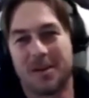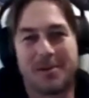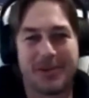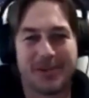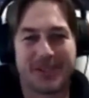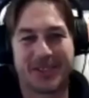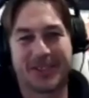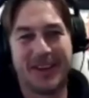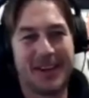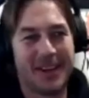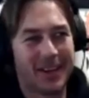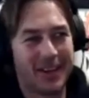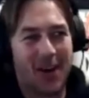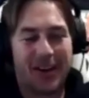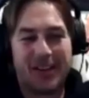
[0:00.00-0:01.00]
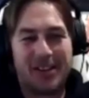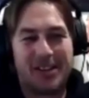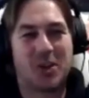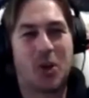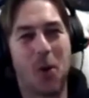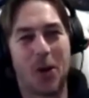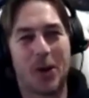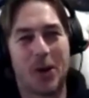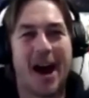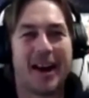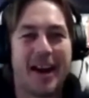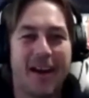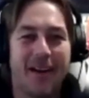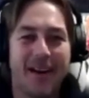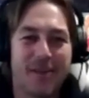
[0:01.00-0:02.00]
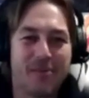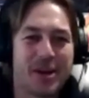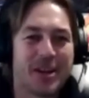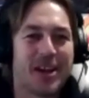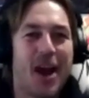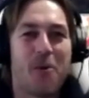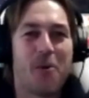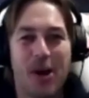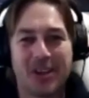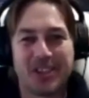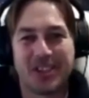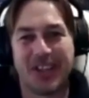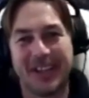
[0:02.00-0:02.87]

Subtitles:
It was kind of in this courtyard area, and we'd go watch it.